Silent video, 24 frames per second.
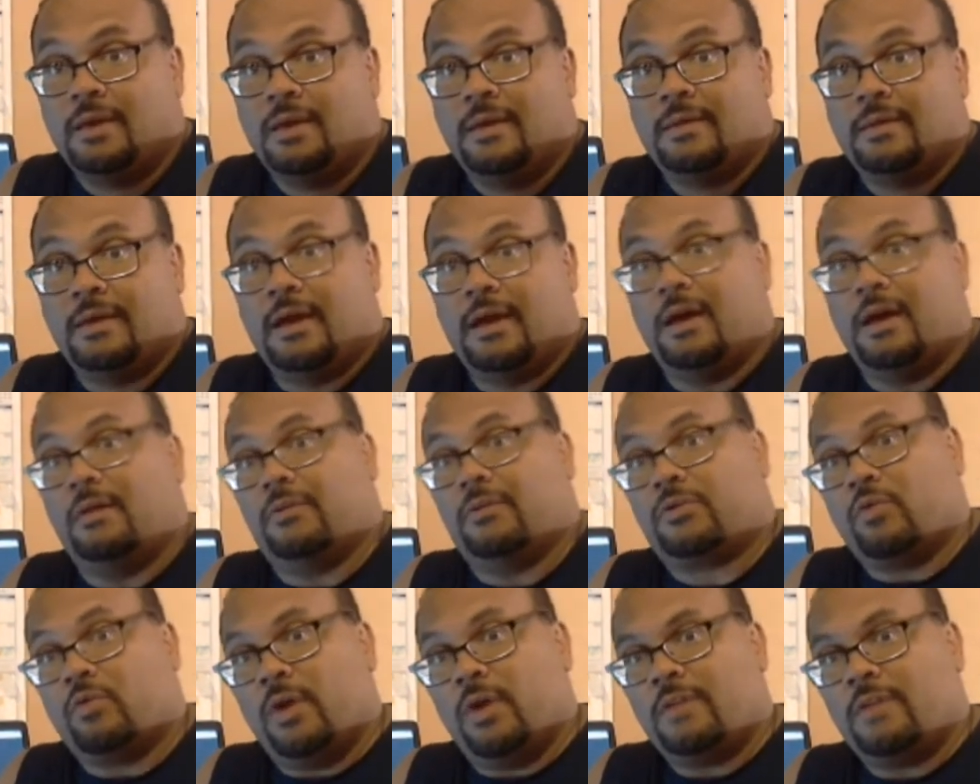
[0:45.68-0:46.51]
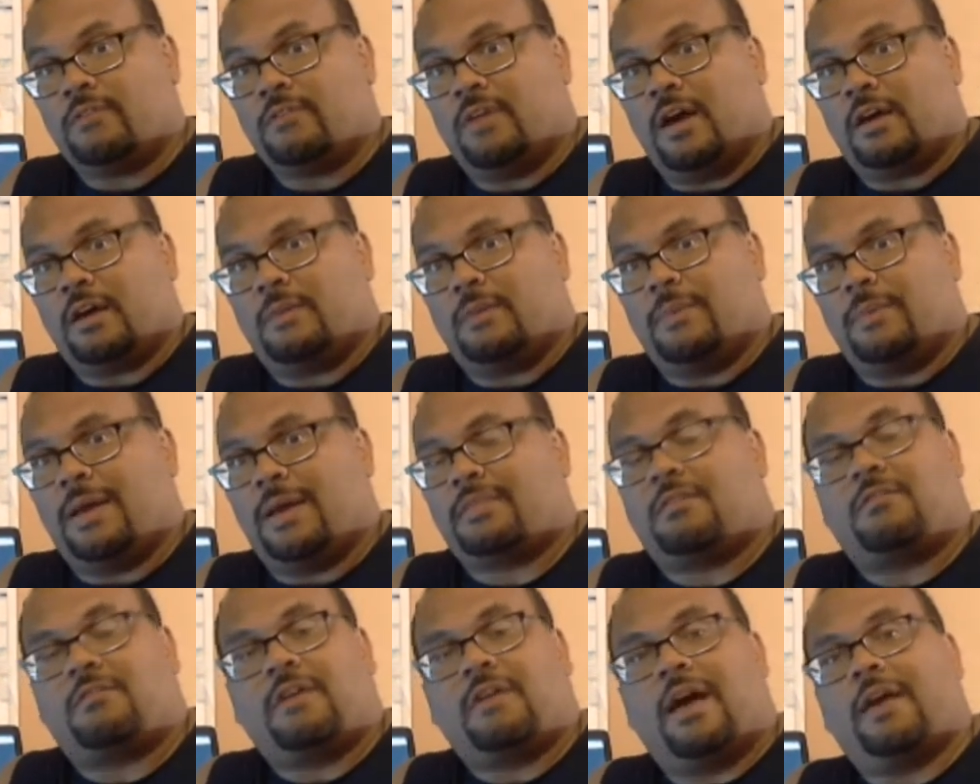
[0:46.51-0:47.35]
Now, let's go ahead and talk
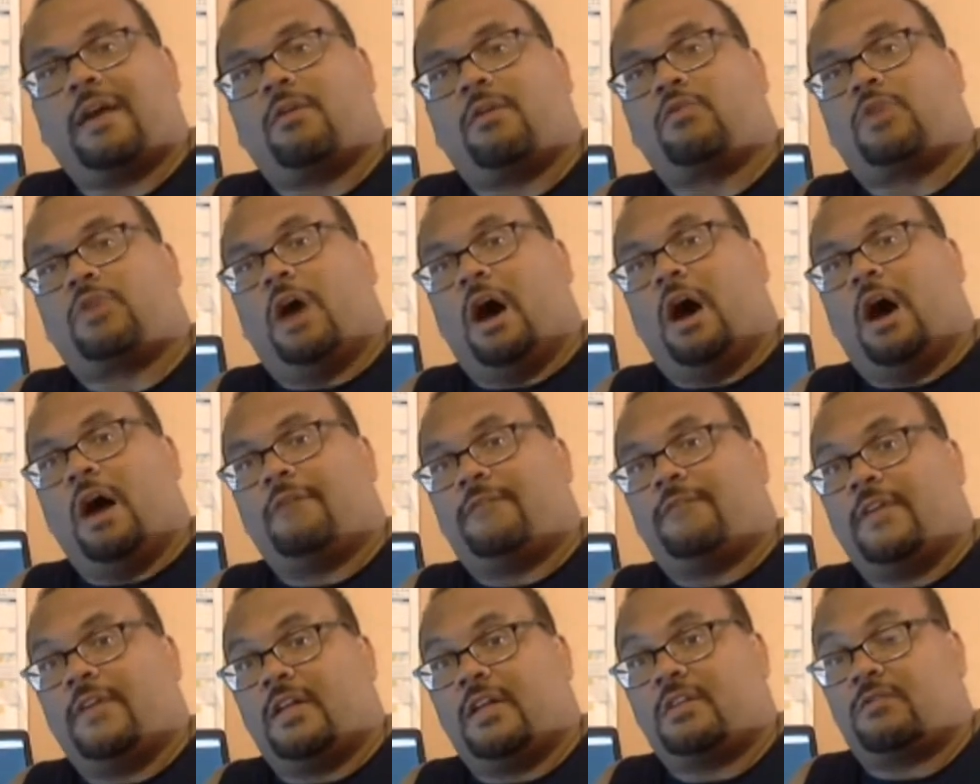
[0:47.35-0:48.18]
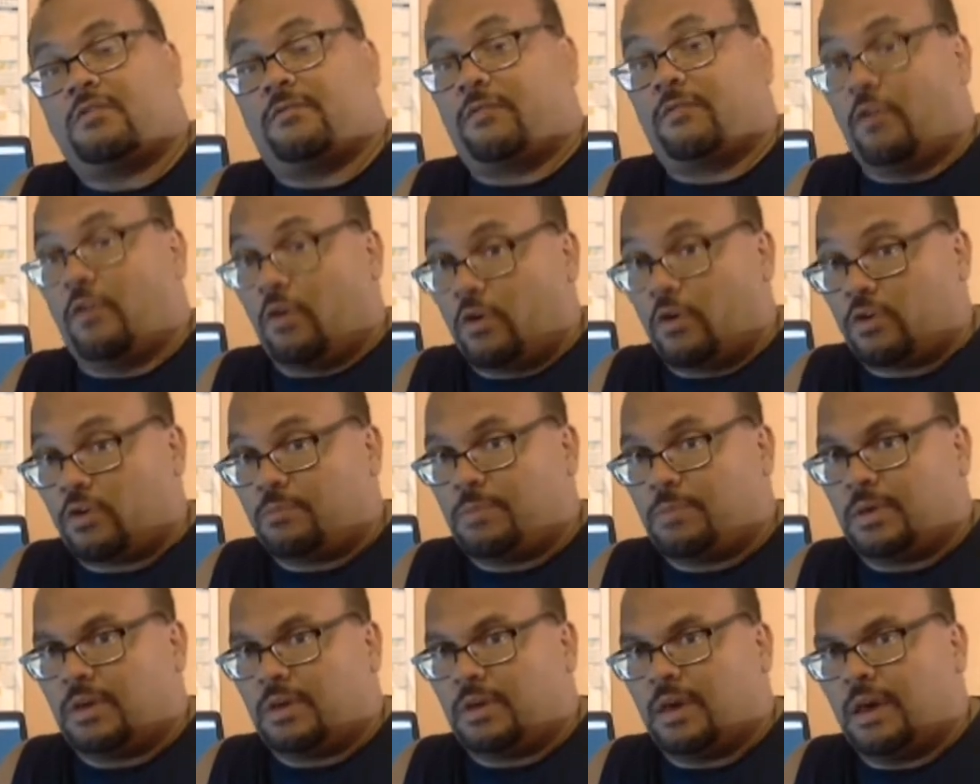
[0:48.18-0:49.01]
about the Tigers' offense first,
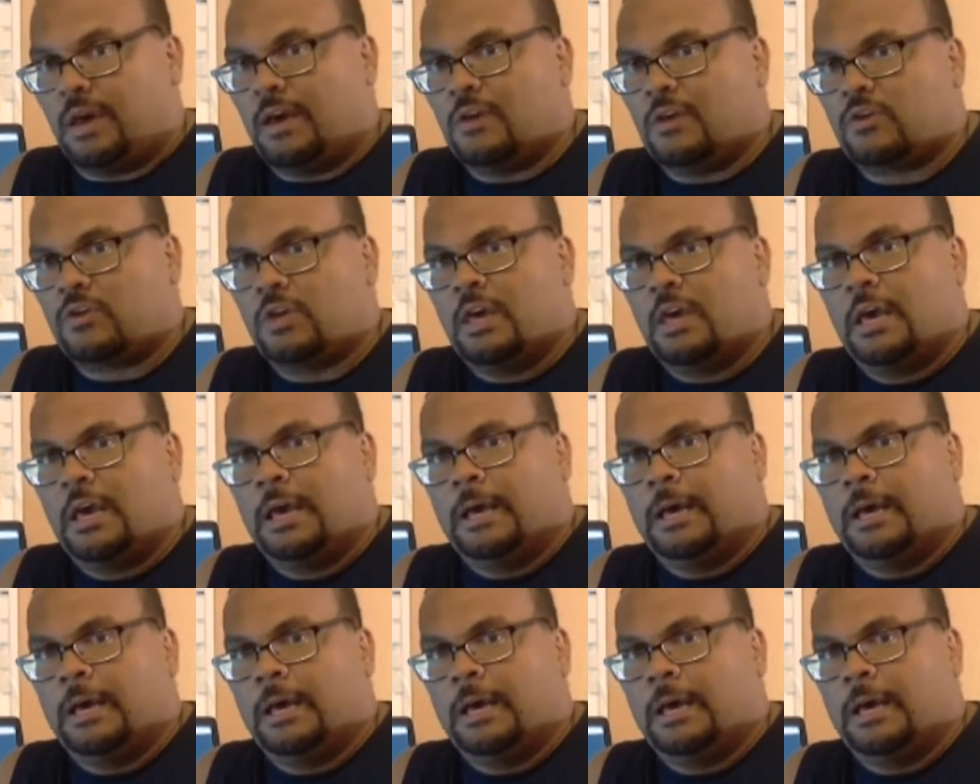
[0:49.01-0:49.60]
because,